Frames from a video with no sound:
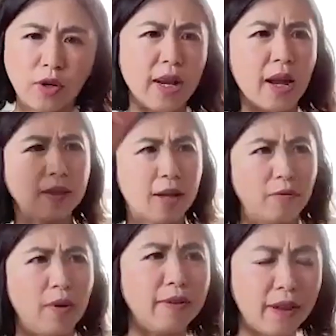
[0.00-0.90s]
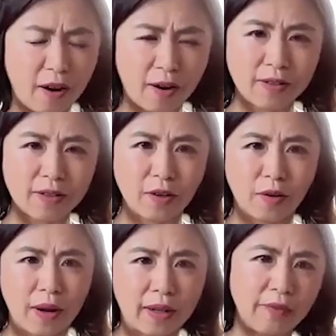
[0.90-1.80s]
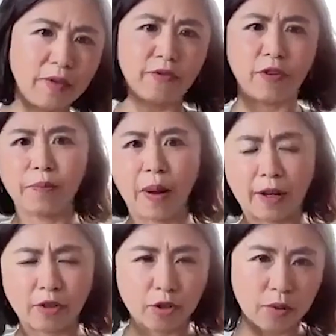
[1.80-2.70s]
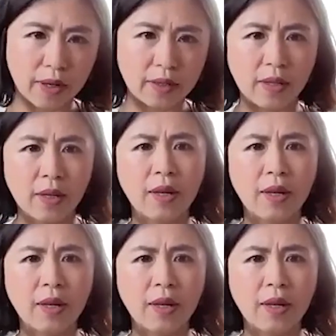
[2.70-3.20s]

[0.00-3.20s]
yes, I read that article, I can refer back to it.